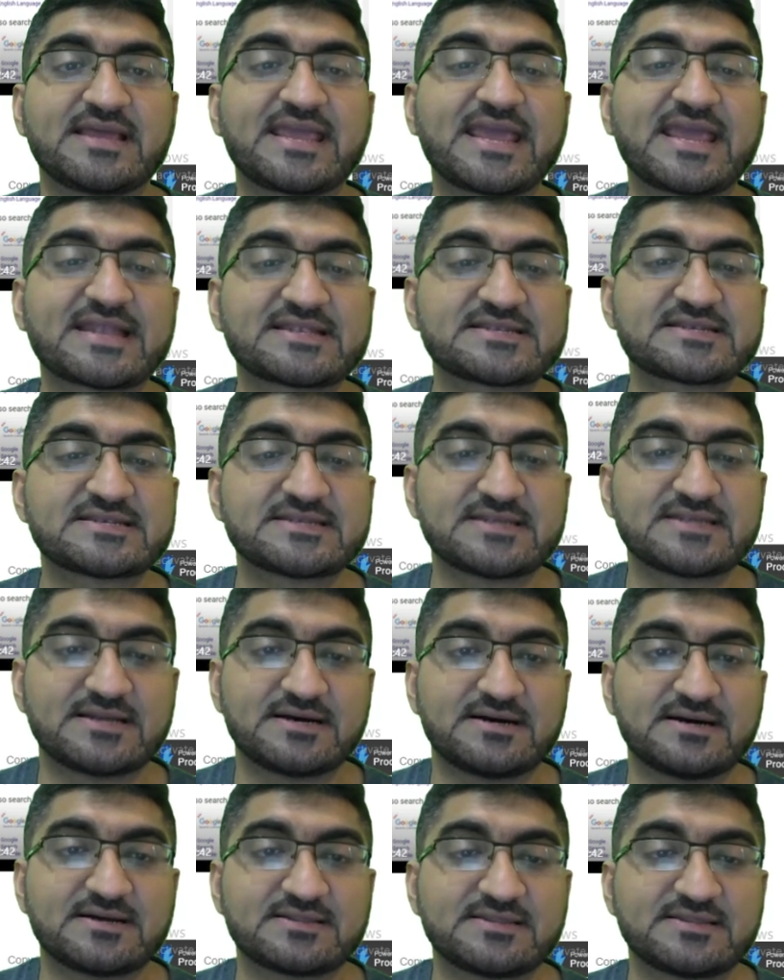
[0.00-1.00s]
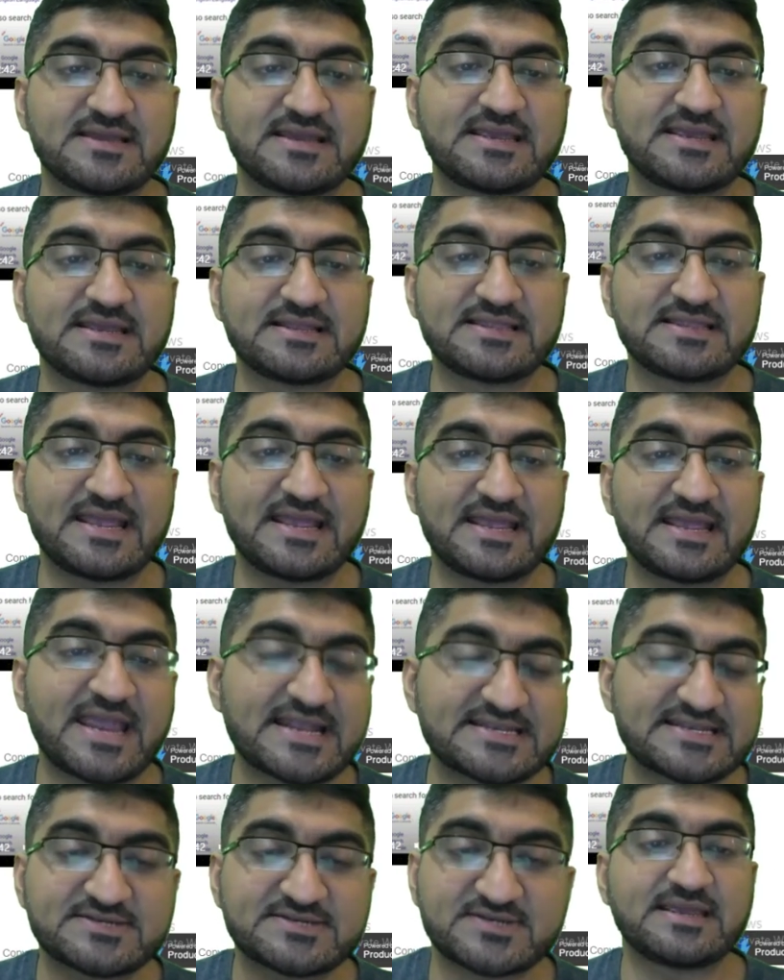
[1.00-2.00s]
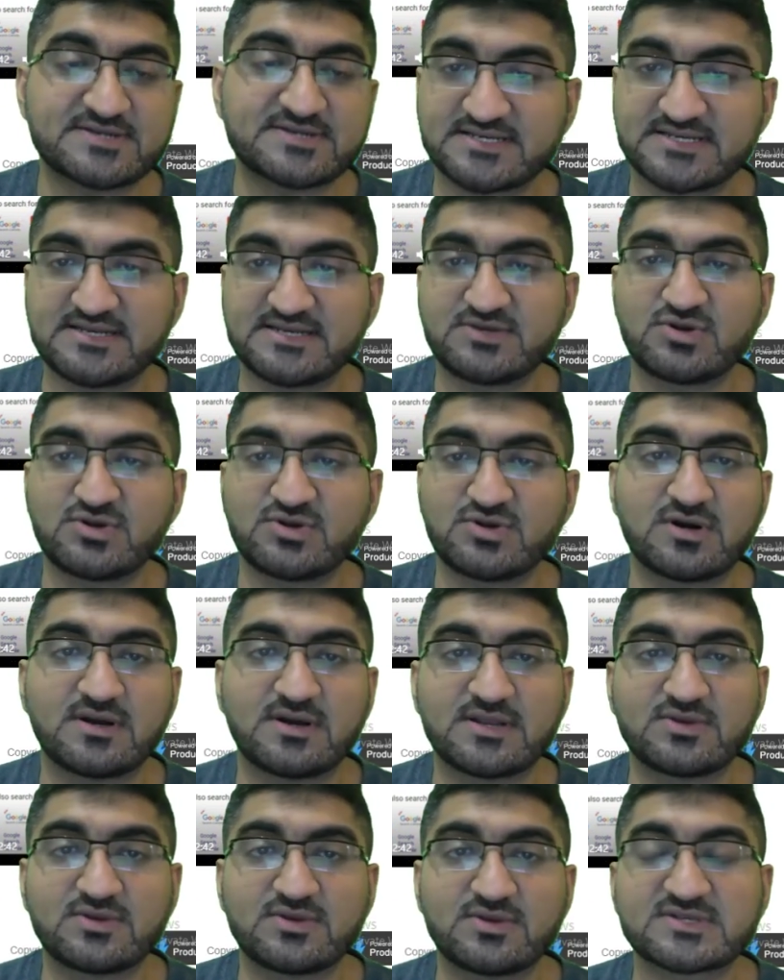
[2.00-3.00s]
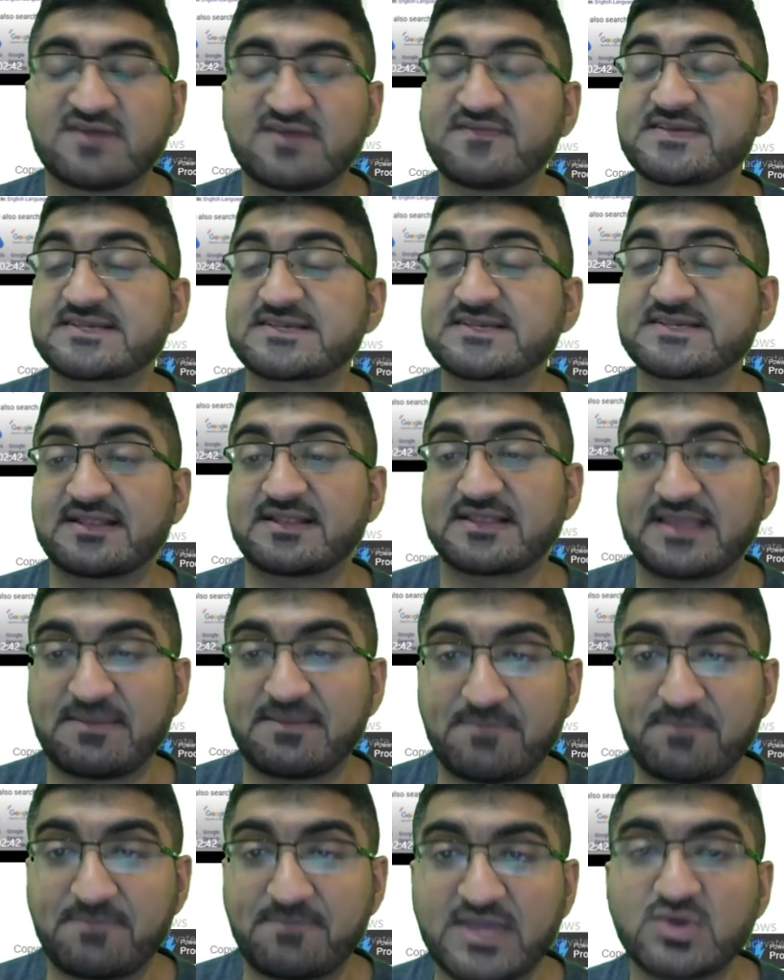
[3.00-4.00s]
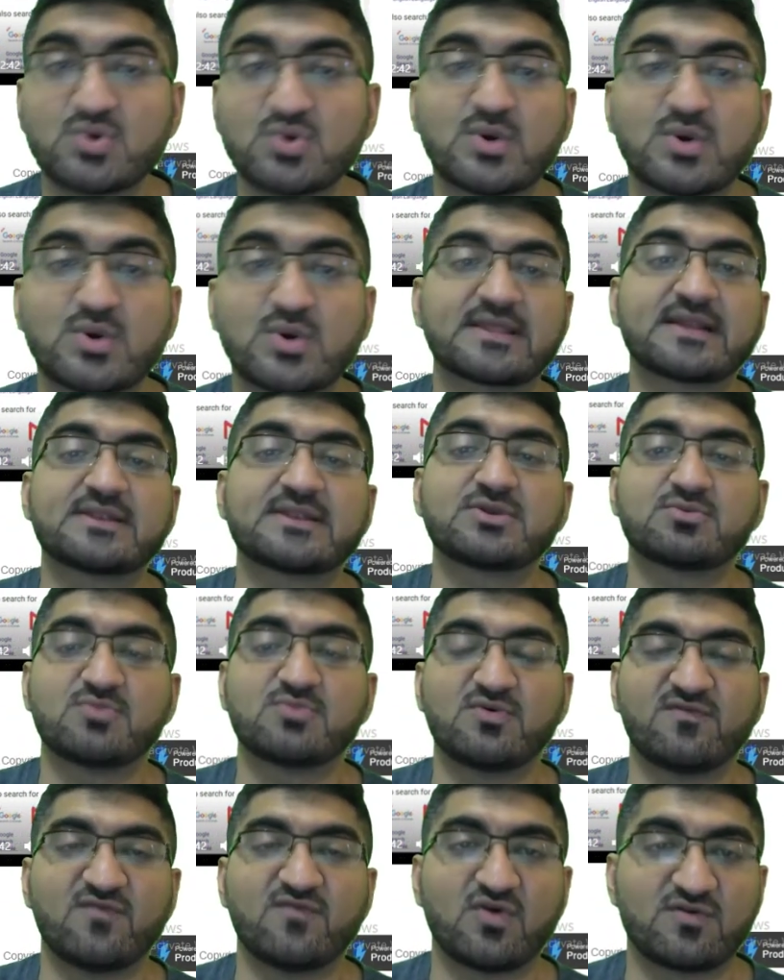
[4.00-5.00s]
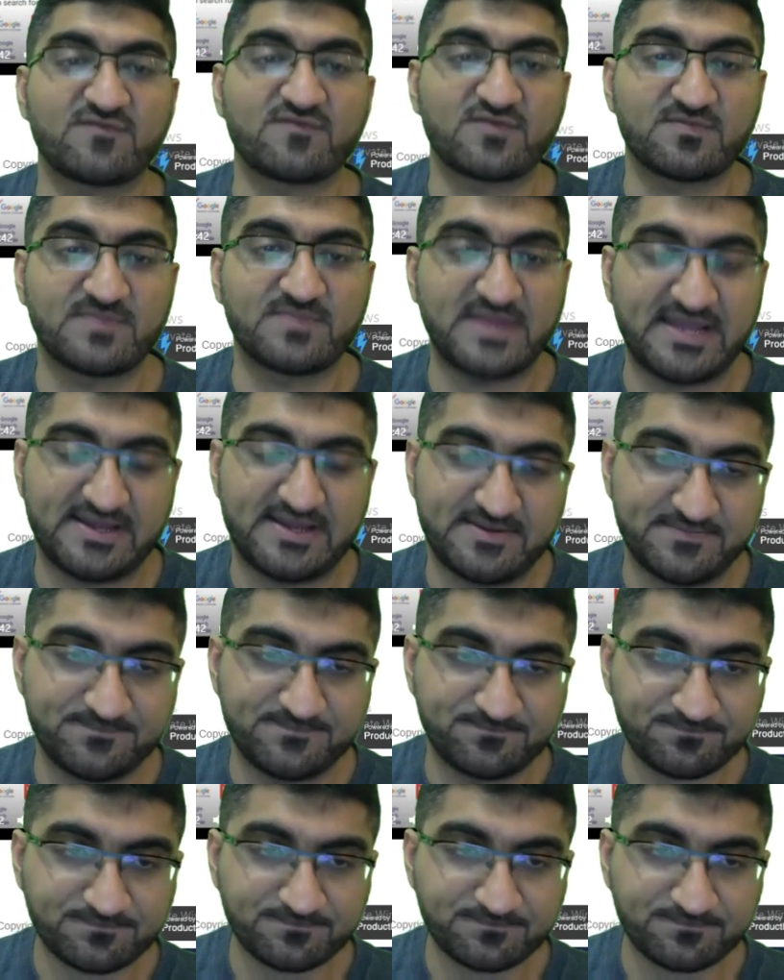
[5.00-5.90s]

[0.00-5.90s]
they get interested in your service, and they pay you, and then you move on from there.